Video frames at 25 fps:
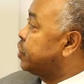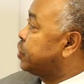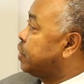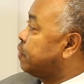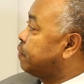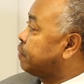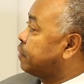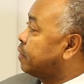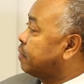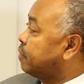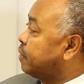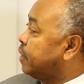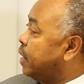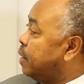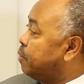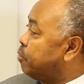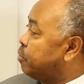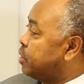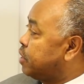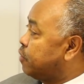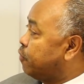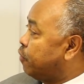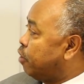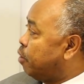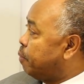achieve
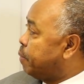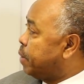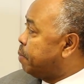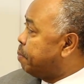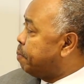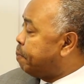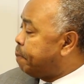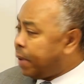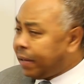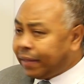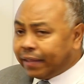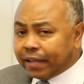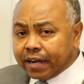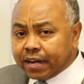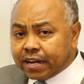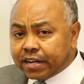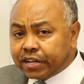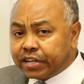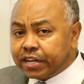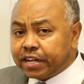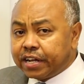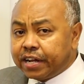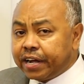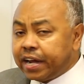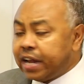sustainable development, better
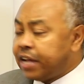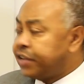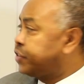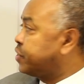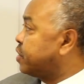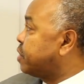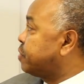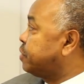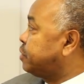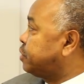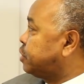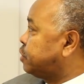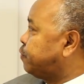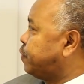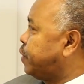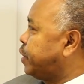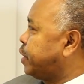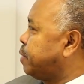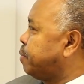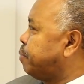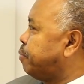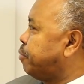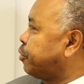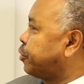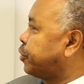integration. This is
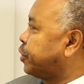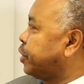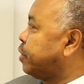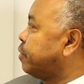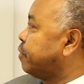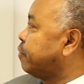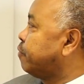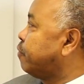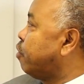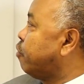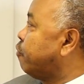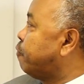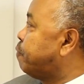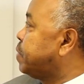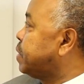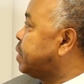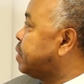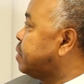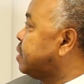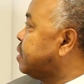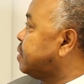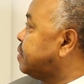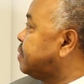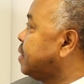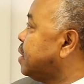very important, of
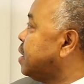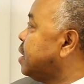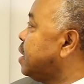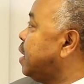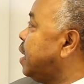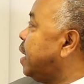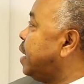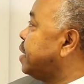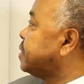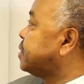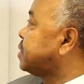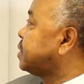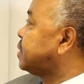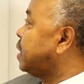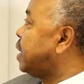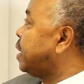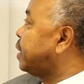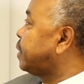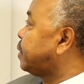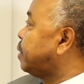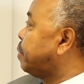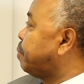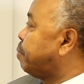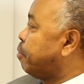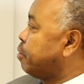business and
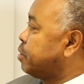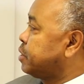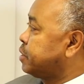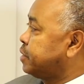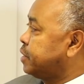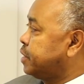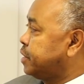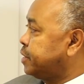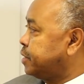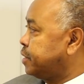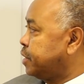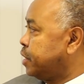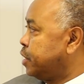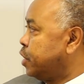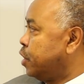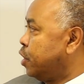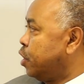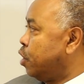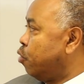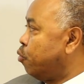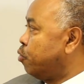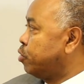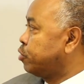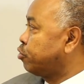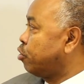startup policies
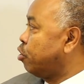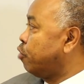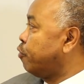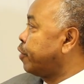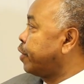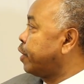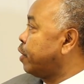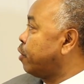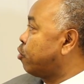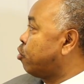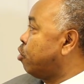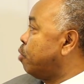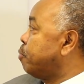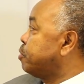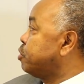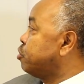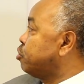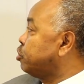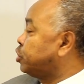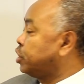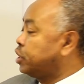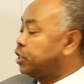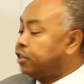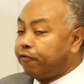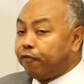with overall
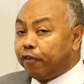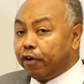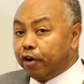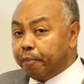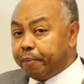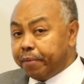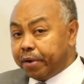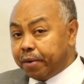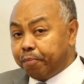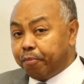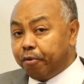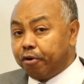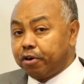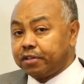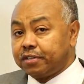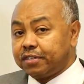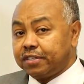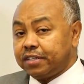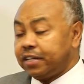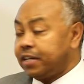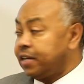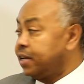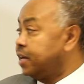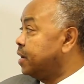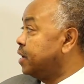community development
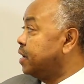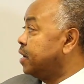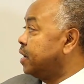policy.